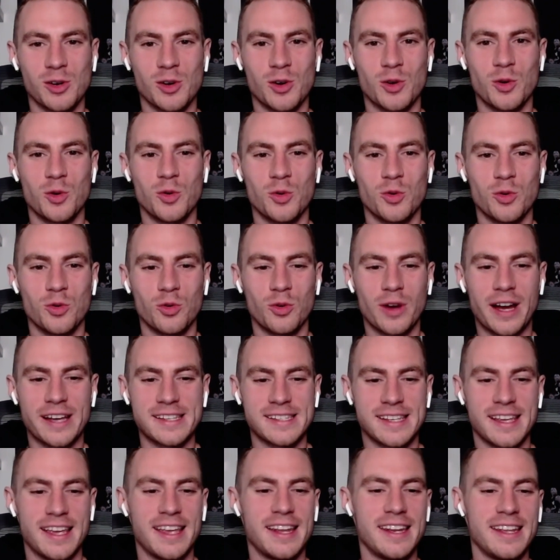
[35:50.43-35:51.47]
who
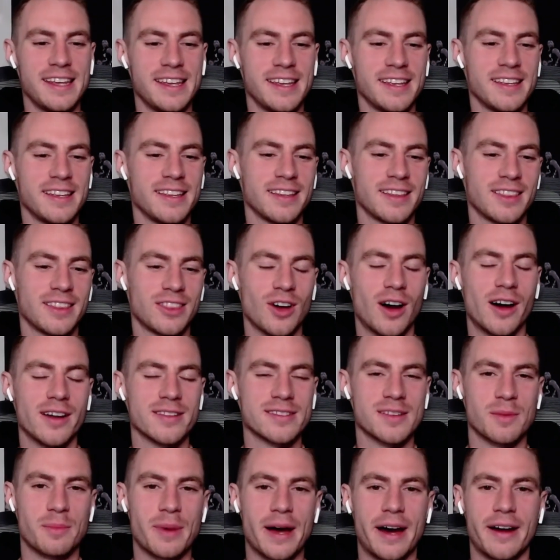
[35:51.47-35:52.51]
has any
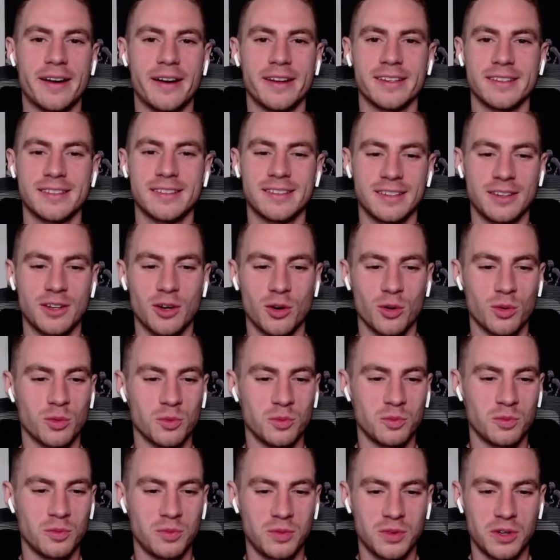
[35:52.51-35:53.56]
thoughts about it to
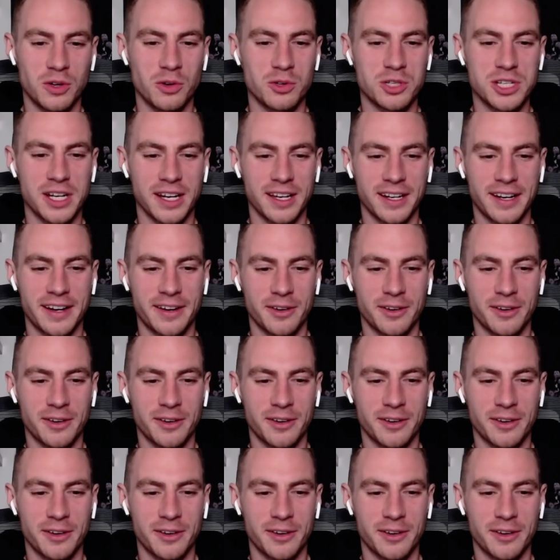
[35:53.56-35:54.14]
go check it out.